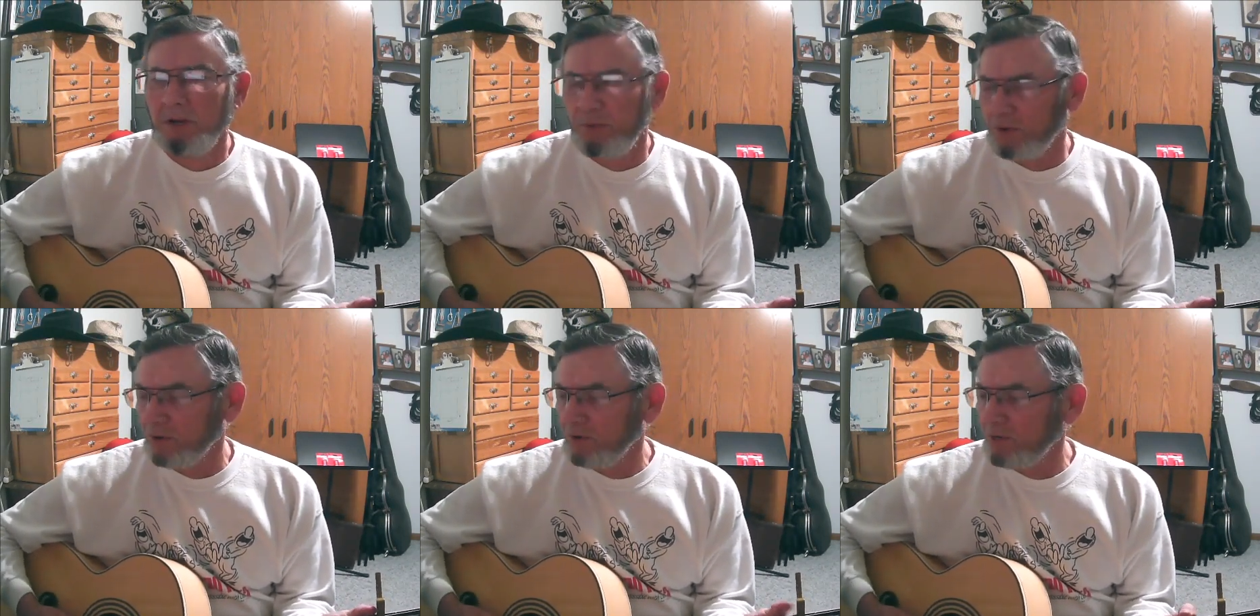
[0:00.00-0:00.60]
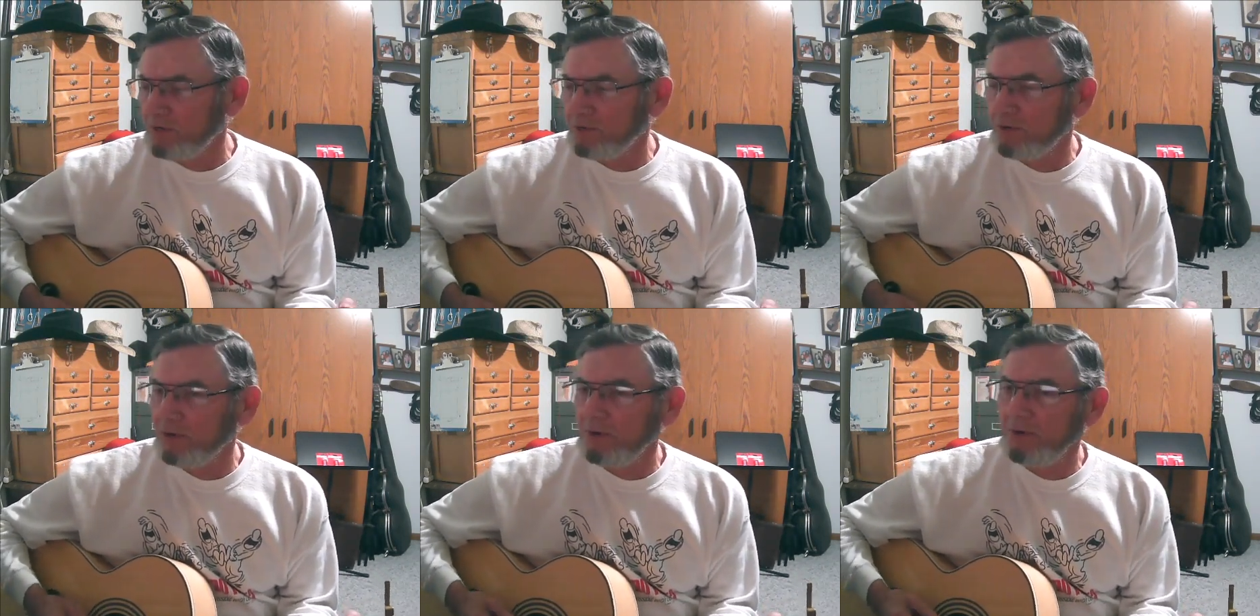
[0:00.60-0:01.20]
put on this
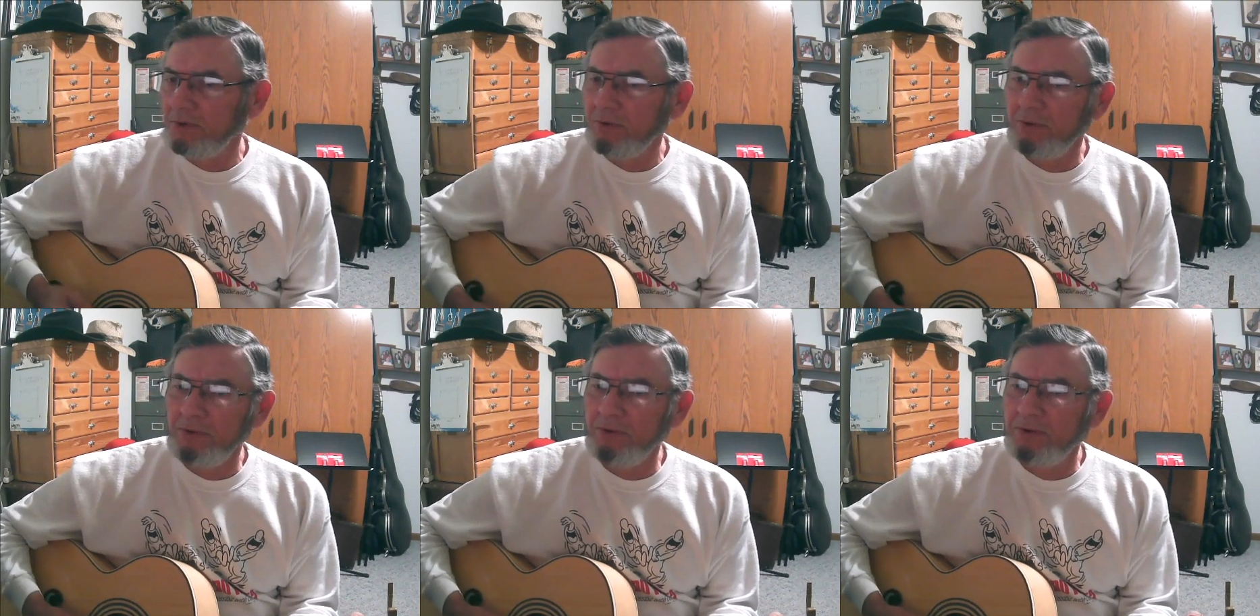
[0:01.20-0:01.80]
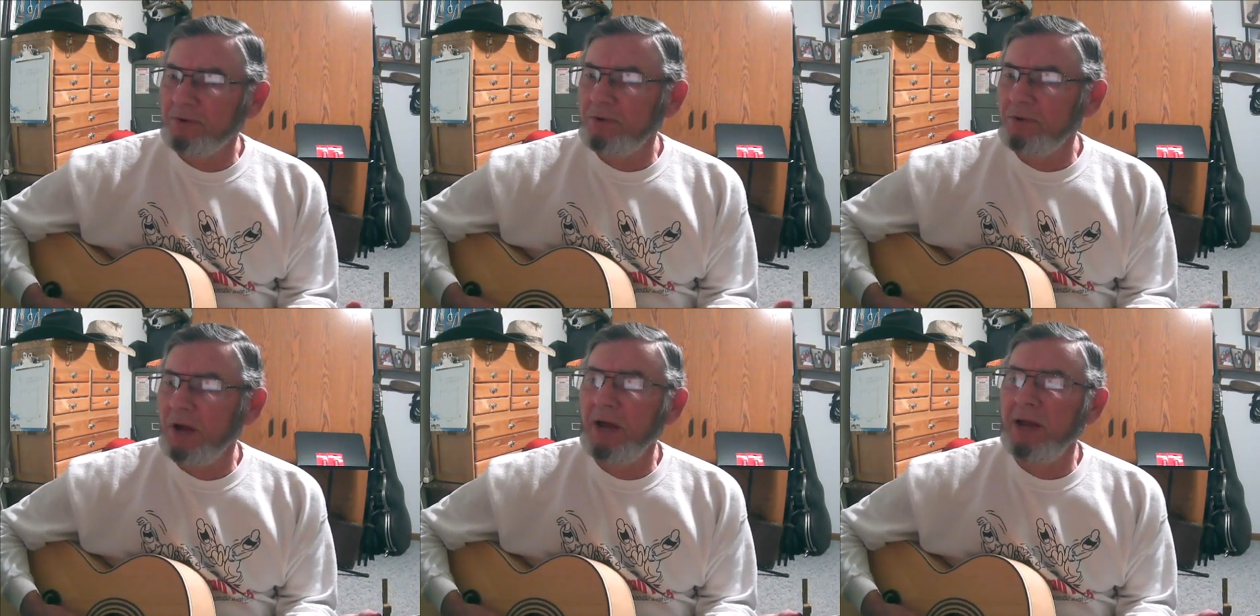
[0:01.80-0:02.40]
earth to
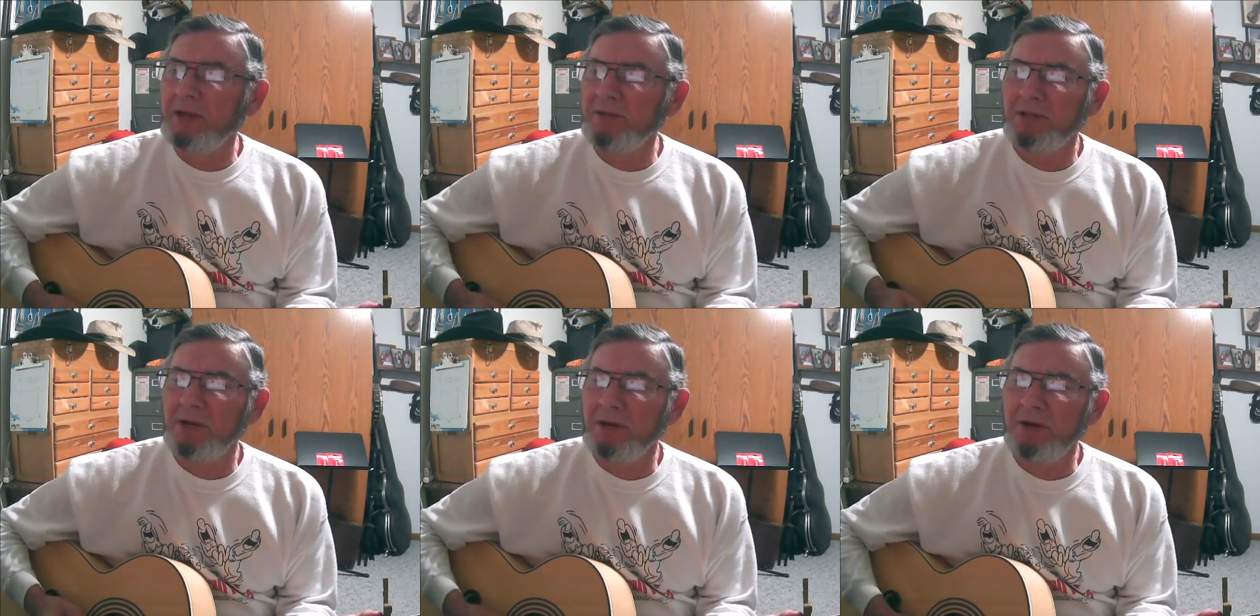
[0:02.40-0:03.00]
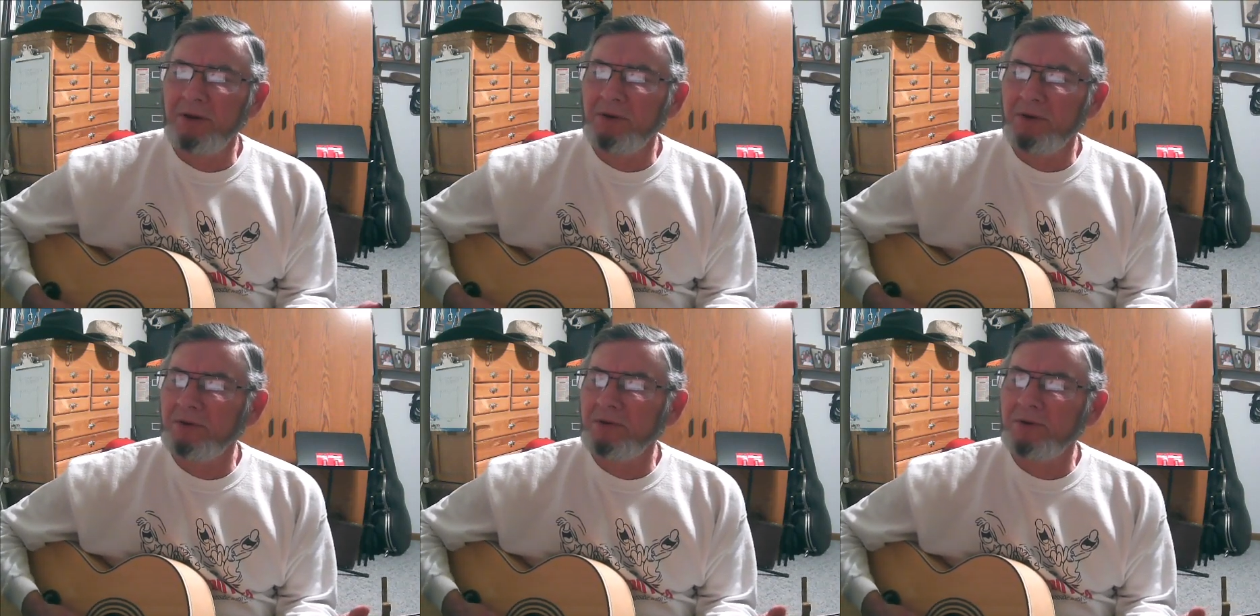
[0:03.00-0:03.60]
hang there
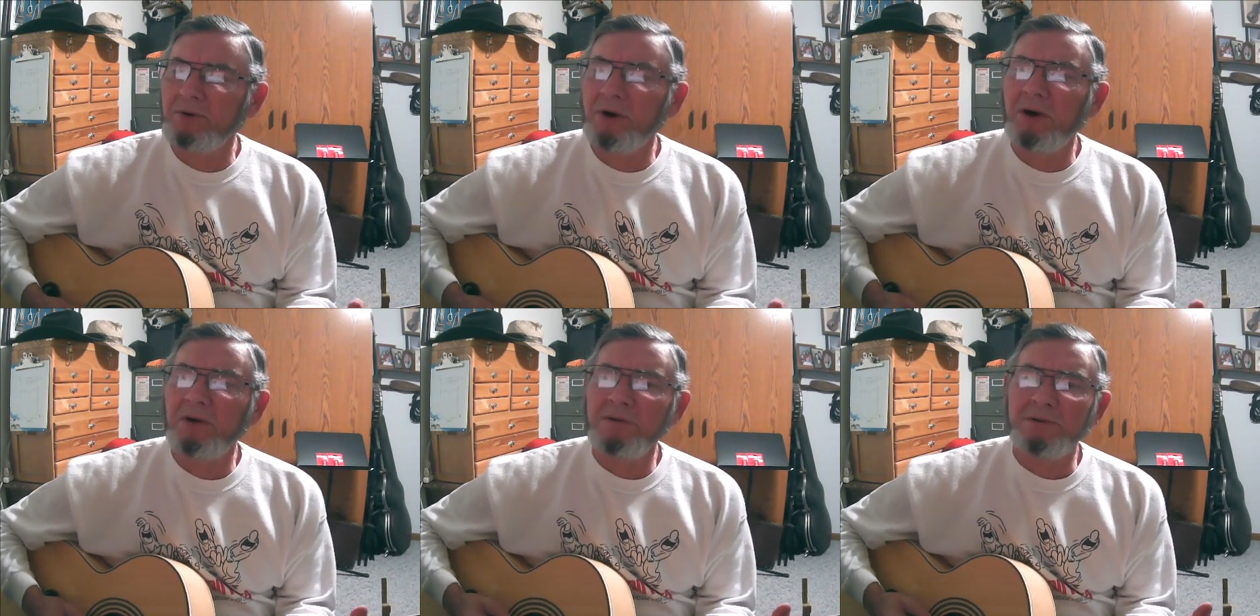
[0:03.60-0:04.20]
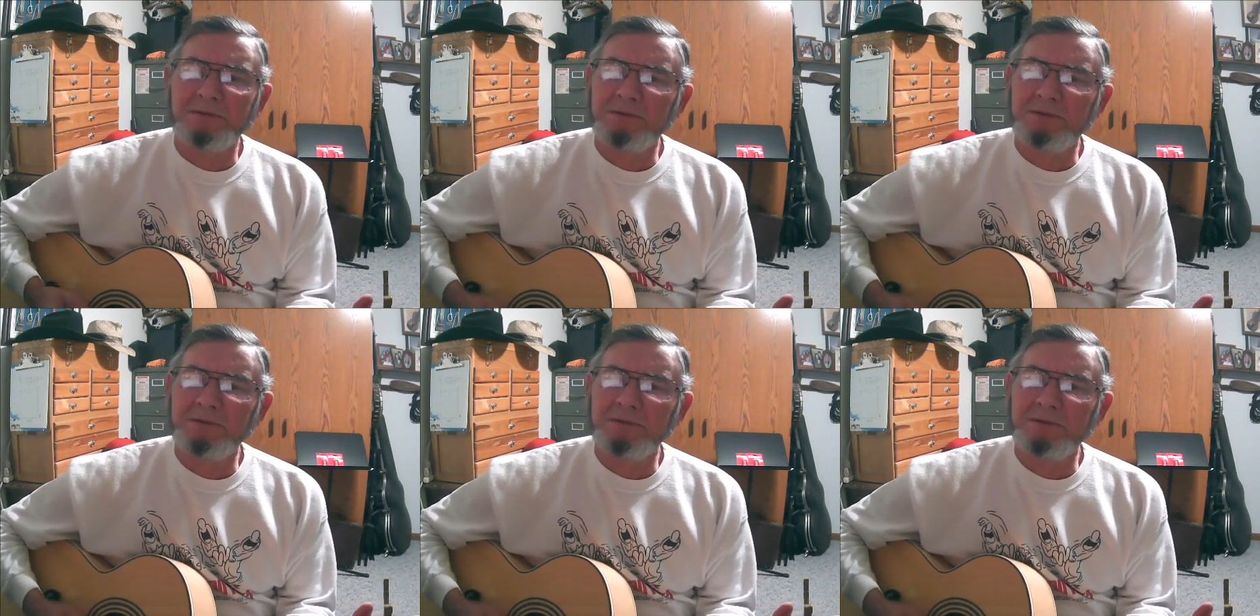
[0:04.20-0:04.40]
on the cross,